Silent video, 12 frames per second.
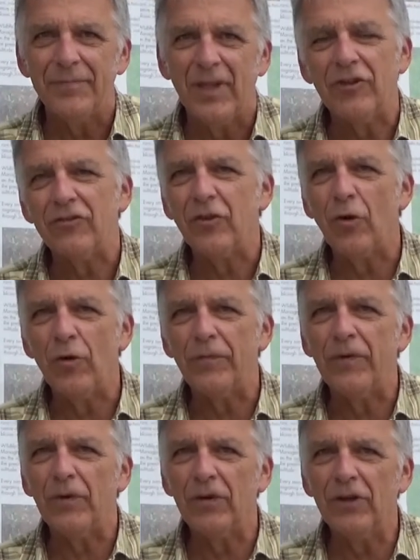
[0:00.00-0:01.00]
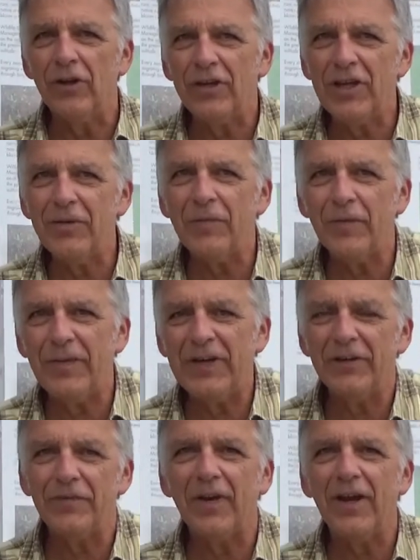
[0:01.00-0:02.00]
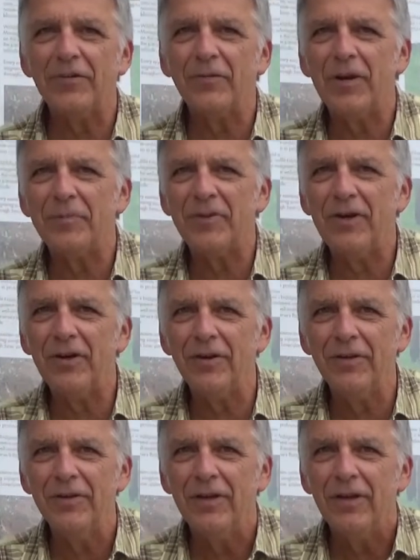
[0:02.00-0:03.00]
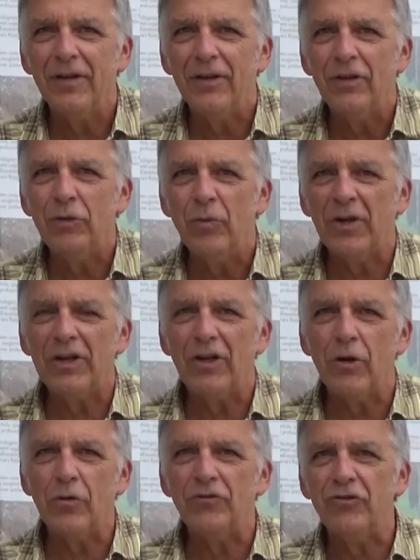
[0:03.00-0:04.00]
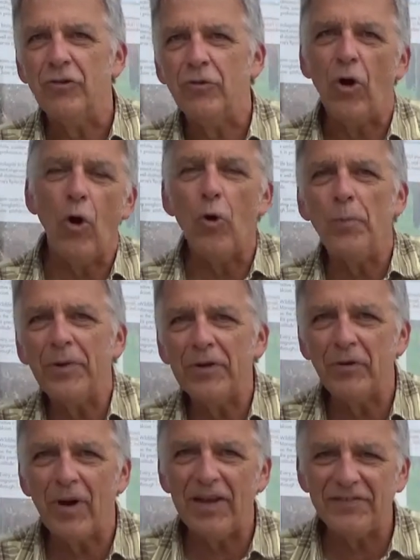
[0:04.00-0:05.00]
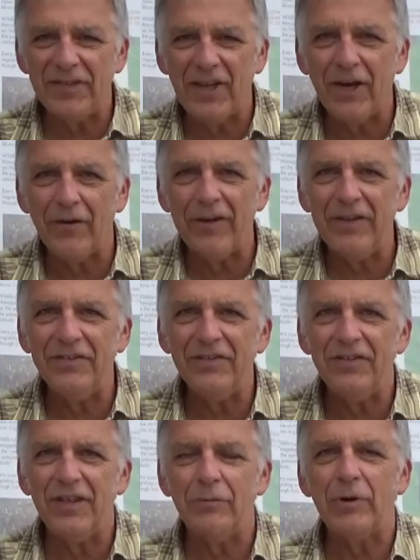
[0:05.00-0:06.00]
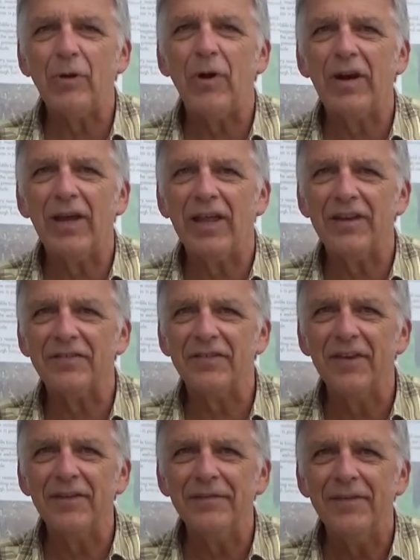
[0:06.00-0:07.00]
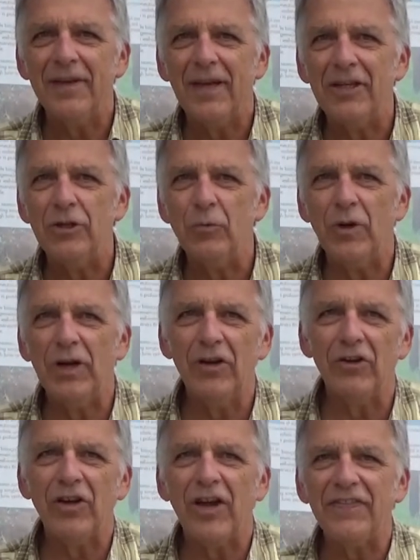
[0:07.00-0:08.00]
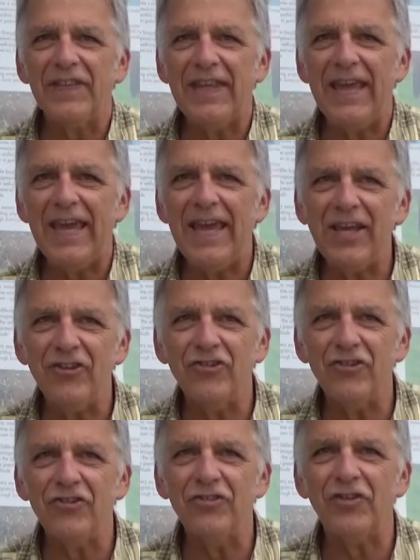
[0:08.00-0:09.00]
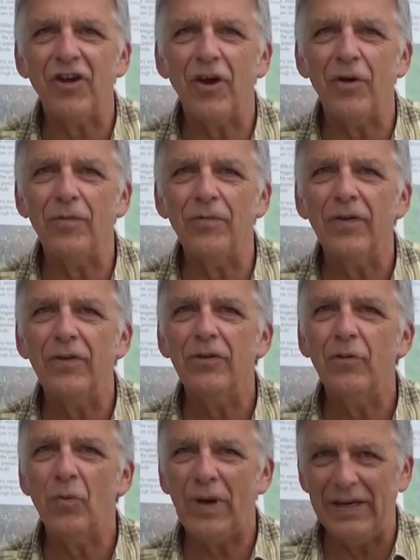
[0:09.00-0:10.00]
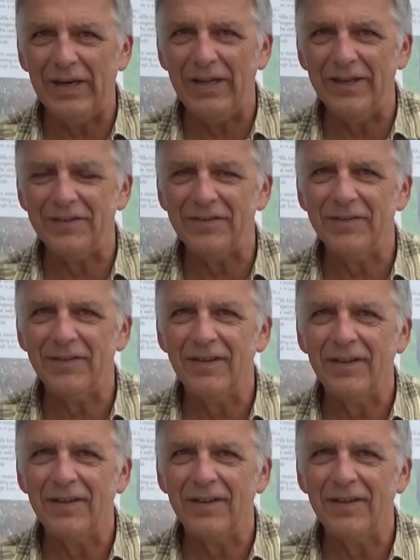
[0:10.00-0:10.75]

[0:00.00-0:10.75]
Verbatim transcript: And so if you're looking for Venus flytraps here, you want to go to open grassy areas, they require a lot of sun, and you want to look at the edges of the wetlands.